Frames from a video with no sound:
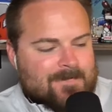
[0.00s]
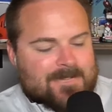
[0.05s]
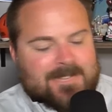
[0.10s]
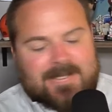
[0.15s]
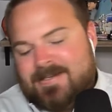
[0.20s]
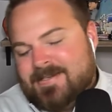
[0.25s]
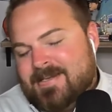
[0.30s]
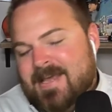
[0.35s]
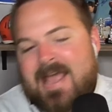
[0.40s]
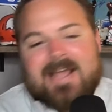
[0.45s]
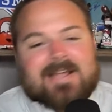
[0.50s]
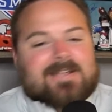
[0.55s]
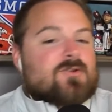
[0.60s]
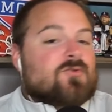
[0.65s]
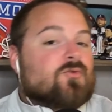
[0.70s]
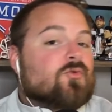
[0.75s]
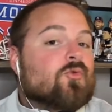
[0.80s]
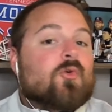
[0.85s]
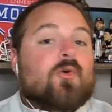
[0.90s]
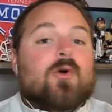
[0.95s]
So he's a
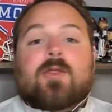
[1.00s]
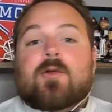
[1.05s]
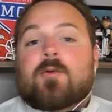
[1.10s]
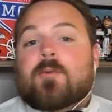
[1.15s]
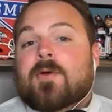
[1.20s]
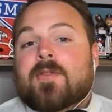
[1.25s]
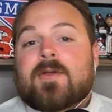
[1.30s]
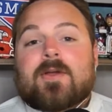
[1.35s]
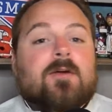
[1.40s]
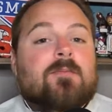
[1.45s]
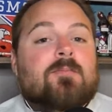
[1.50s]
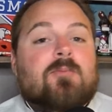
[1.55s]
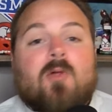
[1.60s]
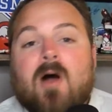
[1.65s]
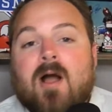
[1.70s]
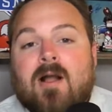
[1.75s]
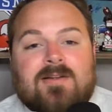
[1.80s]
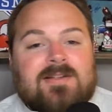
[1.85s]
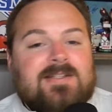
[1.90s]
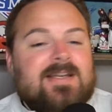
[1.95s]
really, really good
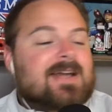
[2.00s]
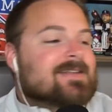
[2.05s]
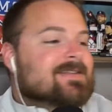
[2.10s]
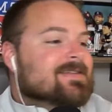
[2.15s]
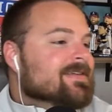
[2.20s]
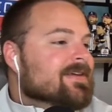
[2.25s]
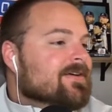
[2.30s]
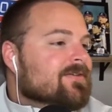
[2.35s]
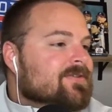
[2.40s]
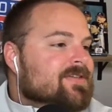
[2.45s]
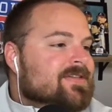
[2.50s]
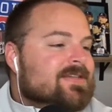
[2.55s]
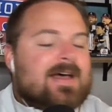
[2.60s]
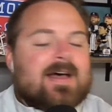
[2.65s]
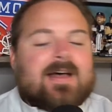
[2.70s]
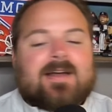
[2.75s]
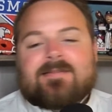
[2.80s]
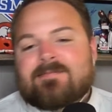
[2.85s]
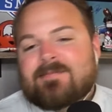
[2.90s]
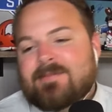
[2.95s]
player. He's got a skill
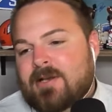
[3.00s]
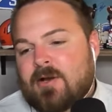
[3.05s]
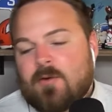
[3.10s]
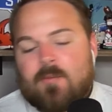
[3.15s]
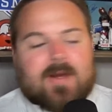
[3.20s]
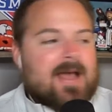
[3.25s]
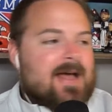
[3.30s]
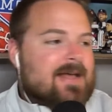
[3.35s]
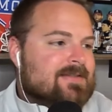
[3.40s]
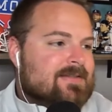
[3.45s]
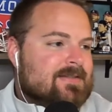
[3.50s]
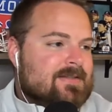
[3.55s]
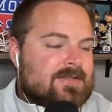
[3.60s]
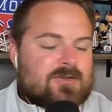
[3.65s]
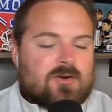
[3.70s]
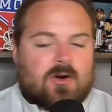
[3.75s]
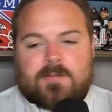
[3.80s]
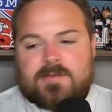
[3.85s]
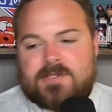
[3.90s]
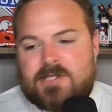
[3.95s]
set. You know, we asked the
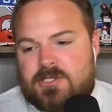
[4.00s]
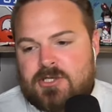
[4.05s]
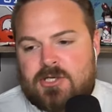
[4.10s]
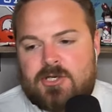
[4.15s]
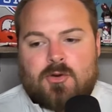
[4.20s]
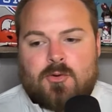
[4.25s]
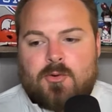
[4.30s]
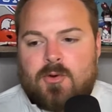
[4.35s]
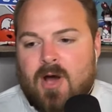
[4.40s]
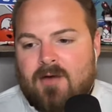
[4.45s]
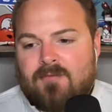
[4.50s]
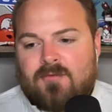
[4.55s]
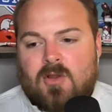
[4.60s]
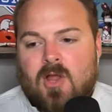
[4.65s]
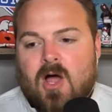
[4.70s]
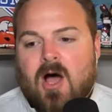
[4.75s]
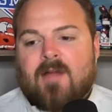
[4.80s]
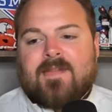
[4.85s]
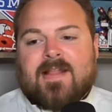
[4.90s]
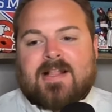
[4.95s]
star position to do an awful
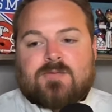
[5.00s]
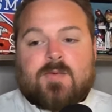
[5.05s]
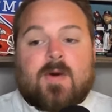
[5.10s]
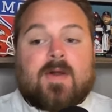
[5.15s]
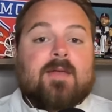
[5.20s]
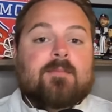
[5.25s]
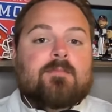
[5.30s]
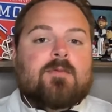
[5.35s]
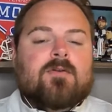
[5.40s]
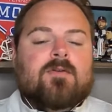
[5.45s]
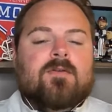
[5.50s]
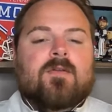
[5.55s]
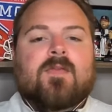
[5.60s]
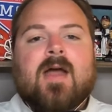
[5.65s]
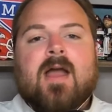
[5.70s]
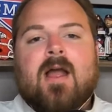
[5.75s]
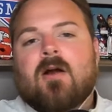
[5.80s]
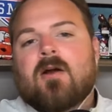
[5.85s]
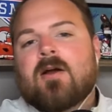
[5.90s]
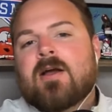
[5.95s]
lot, and that's why they moved him
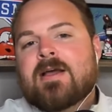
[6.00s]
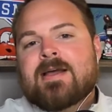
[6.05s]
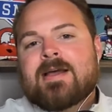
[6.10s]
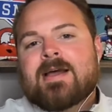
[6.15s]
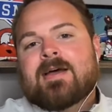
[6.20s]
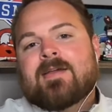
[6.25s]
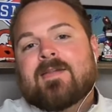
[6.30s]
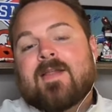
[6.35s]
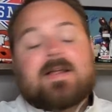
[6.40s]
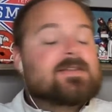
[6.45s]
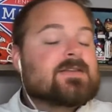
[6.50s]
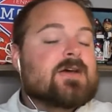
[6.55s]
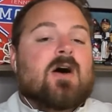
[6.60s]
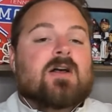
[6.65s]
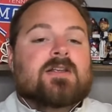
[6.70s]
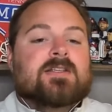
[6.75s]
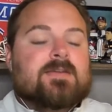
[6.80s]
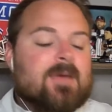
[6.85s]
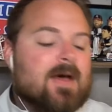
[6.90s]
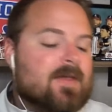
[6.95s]
there. That's
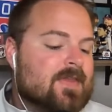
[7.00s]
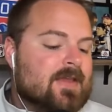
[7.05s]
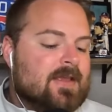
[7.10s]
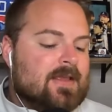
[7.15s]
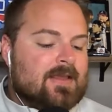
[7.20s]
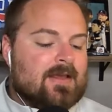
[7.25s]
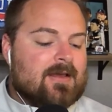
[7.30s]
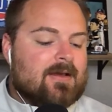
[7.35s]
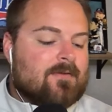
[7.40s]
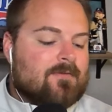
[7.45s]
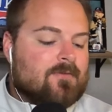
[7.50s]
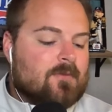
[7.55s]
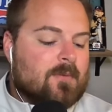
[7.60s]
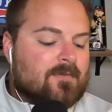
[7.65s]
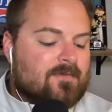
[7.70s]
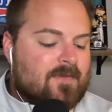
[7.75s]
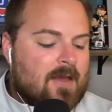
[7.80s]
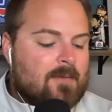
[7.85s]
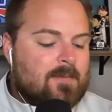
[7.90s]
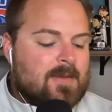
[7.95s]
awesome. I think from a
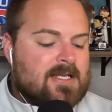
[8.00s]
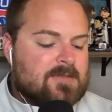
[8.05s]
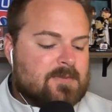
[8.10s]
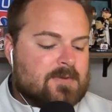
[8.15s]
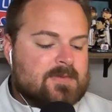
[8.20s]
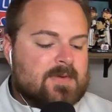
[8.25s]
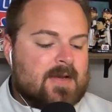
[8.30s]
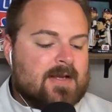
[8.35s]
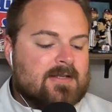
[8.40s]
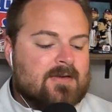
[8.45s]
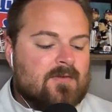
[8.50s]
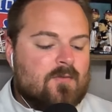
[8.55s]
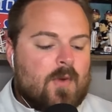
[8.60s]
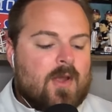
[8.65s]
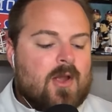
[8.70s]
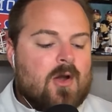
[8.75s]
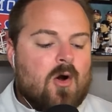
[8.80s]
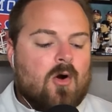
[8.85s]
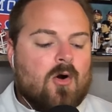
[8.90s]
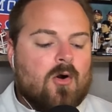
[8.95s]
fan base perspective,
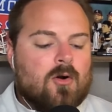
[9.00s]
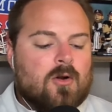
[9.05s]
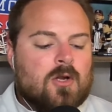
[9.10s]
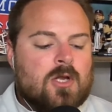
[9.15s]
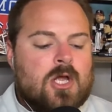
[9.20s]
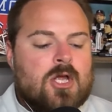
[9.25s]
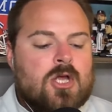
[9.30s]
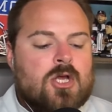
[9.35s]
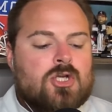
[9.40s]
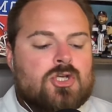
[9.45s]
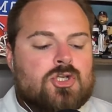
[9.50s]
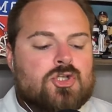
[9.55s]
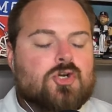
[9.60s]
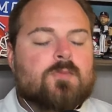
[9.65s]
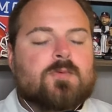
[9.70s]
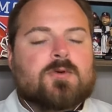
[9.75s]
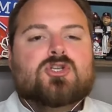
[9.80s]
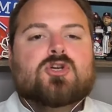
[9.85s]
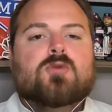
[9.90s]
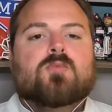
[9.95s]
we are
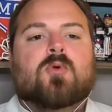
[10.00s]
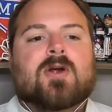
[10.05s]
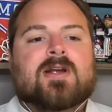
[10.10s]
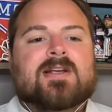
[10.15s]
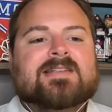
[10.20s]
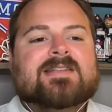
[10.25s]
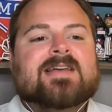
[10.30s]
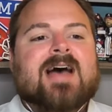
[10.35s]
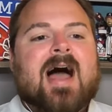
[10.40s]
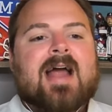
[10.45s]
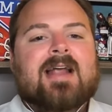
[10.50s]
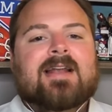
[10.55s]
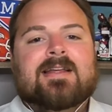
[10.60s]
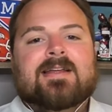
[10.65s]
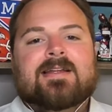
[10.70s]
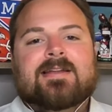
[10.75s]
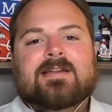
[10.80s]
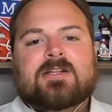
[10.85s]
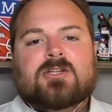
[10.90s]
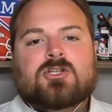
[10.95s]
super, super
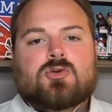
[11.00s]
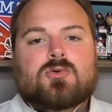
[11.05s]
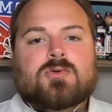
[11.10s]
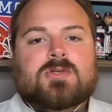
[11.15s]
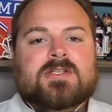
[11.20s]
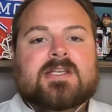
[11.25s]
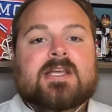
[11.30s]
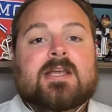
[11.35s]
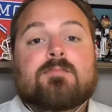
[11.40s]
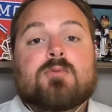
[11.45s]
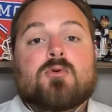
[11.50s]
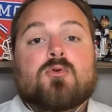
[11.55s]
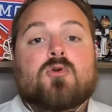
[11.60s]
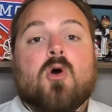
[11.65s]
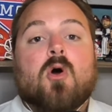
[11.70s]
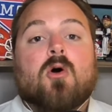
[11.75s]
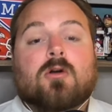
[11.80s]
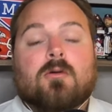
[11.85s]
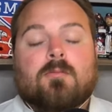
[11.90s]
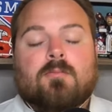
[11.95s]
excited to see Boo
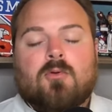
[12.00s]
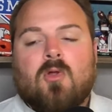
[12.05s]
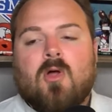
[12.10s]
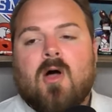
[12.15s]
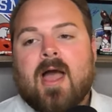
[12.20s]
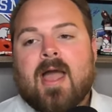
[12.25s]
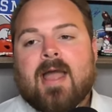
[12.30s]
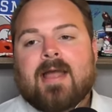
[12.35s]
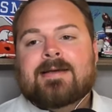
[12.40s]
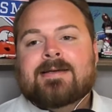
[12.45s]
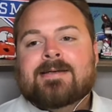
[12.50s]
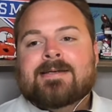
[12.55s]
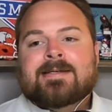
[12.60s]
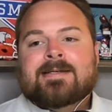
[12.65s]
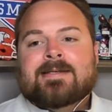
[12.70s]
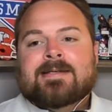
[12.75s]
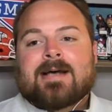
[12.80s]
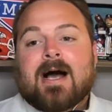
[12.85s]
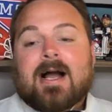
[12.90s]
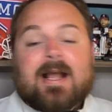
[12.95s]
Carter play.
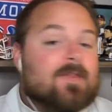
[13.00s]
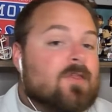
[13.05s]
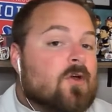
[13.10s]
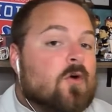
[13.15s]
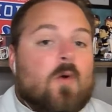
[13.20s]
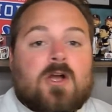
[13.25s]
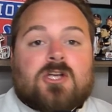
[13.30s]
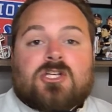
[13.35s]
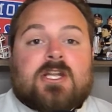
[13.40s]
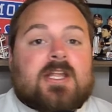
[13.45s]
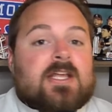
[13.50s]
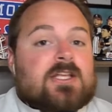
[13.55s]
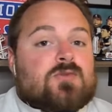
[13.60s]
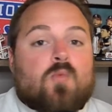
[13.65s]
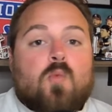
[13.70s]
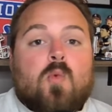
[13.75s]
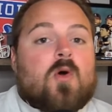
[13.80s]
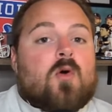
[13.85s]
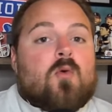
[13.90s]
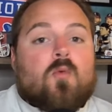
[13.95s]
Again, the question is,
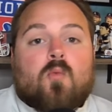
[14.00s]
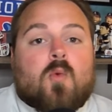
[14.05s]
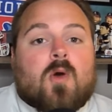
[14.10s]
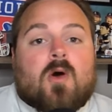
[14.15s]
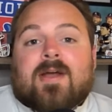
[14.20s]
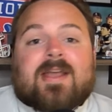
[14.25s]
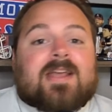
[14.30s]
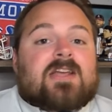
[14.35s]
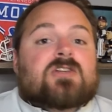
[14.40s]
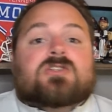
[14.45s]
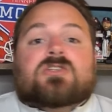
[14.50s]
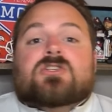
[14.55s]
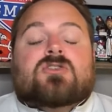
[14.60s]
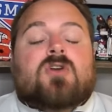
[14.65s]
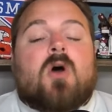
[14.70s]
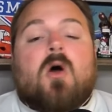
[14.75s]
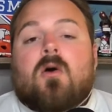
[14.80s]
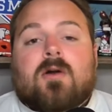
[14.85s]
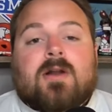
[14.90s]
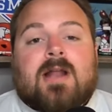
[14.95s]
will he
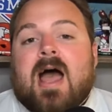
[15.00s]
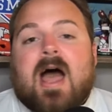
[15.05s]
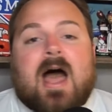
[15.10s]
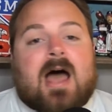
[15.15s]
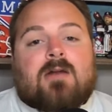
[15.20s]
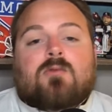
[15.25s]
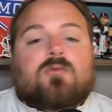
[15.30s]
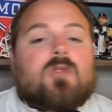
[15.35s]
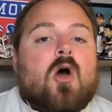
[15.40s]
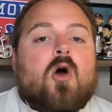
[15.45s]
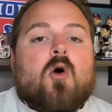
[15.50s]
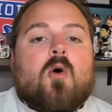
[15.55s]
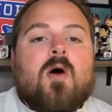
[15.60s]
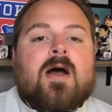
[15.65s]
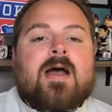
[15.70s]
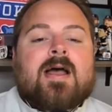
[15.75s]
start? I don't know.